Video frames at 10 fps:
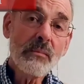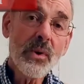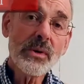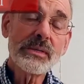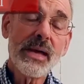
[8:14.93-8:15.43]

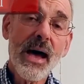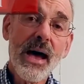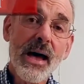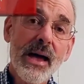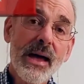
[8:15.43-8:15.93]
One more
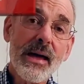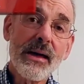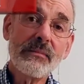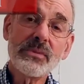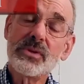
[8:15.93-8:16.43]

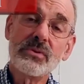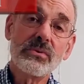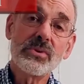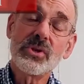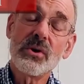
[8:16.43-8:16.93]
dime
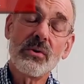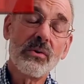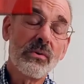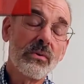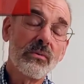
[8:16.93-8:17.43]
to
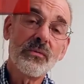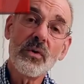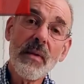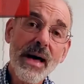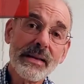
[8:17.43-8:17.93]
show
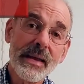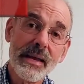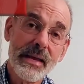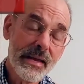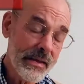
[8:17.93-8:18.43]
for my
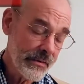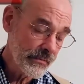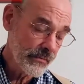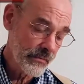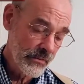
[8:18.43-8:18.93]
day,
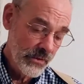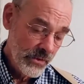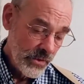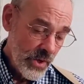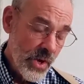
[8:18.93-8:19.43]

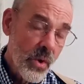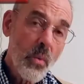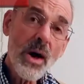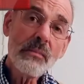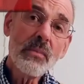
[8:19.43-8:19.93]

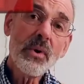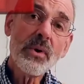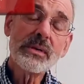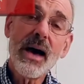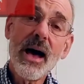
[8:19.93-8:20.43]
one
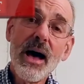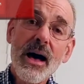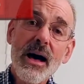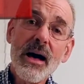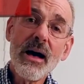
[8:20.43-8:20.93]
more
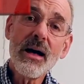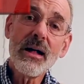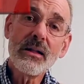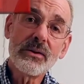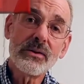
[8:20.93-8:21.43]

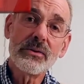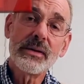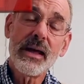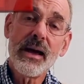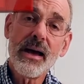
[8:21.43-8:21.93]

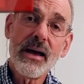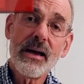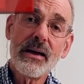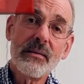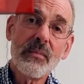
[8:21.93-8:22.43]
dollar and
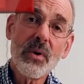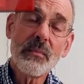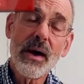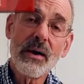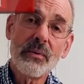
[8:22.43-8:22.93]
I'm
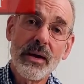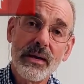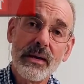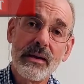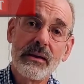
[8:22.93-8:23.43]
on my
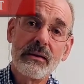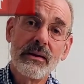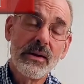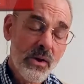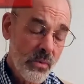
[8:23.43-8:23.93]
way.
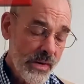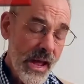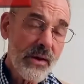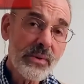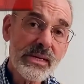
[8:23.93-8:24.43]

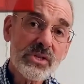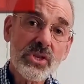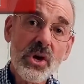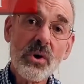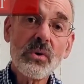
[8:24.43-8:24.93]
When I
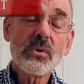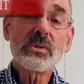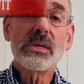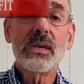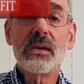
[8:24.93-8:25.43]
reach
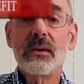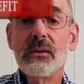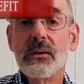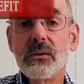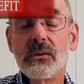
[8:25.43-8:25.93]
those
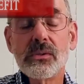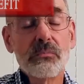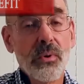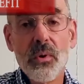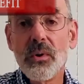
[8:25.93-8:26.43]

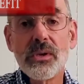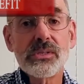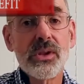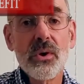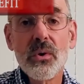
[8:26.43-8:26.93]
hills,
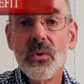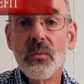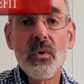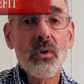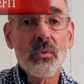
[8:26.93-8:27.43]
boys,
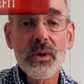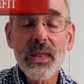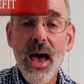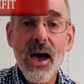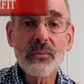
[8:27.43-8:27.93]
no more
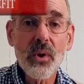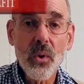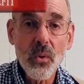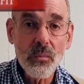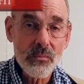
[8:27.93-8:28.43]
will I
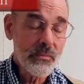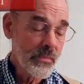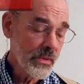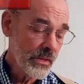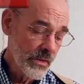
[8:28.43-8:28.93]
roam.
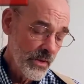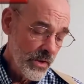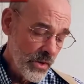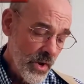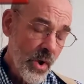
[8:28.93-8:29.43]

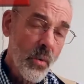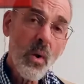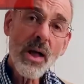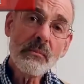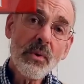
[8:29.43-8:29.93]

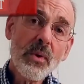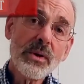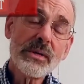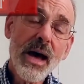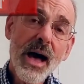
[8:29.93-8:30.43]
One
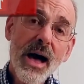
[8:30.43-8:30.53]
more